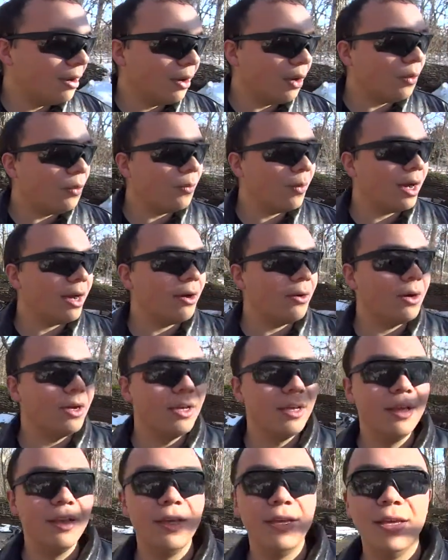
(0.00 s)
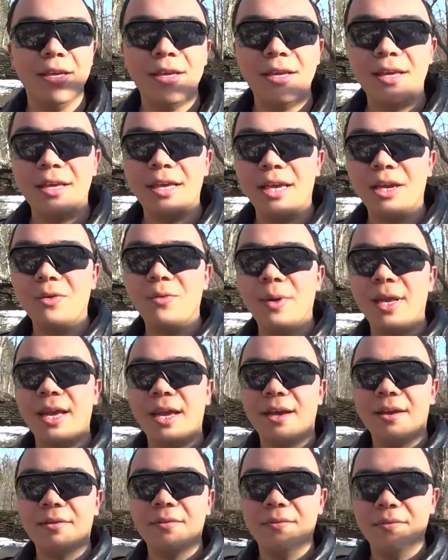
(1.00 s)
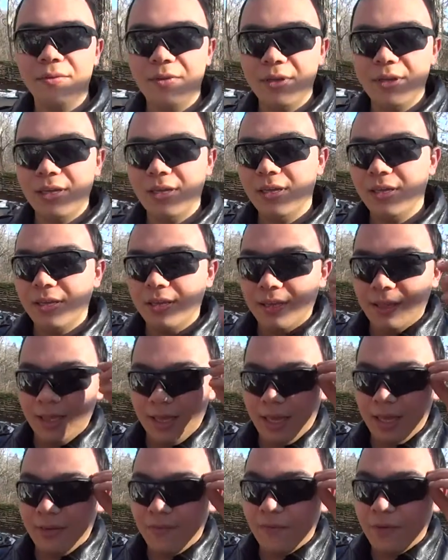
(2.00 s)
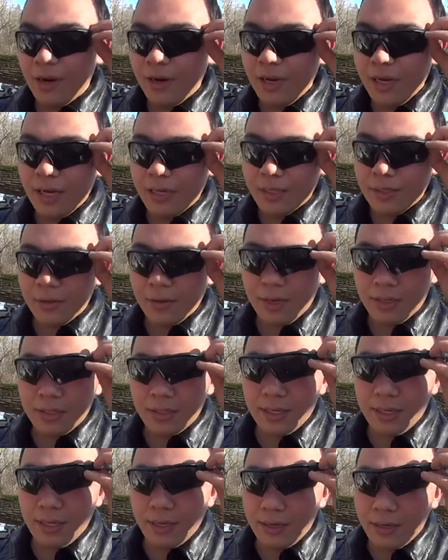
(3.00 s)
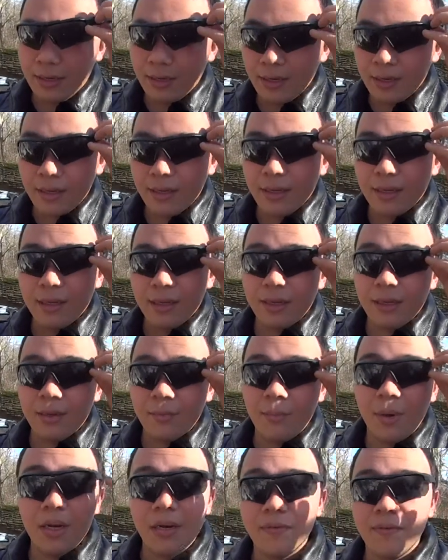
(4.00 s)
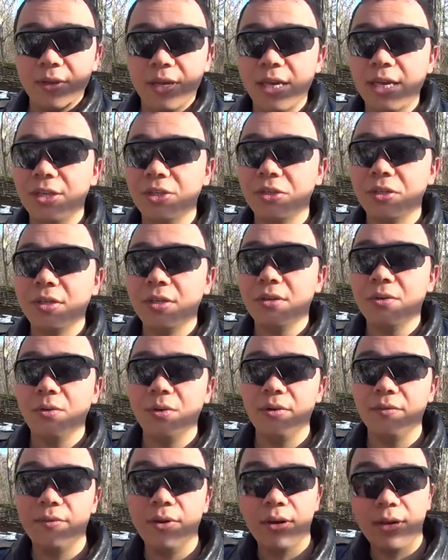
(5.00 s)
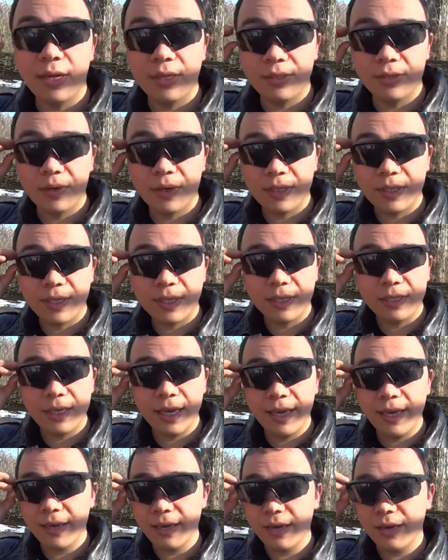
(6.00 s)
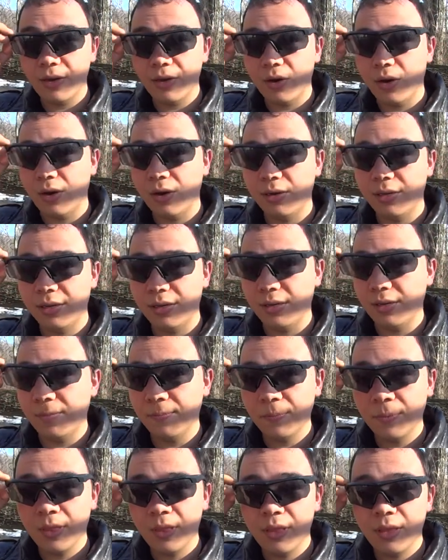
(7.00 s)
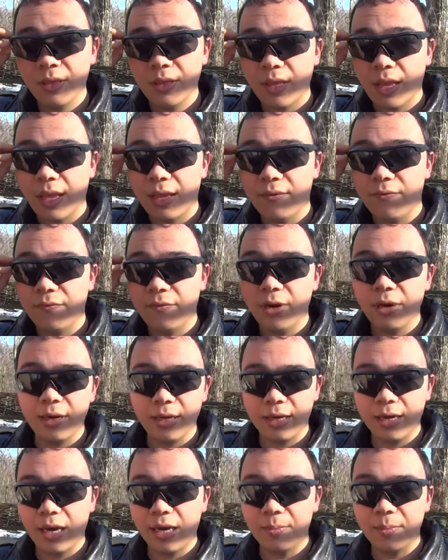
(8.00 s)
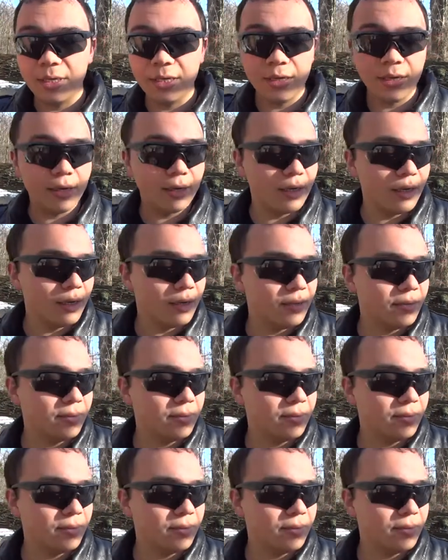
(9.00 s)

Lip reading: Oh wow. Here we have a very interesting modification, or a very interesting take on a very common gun.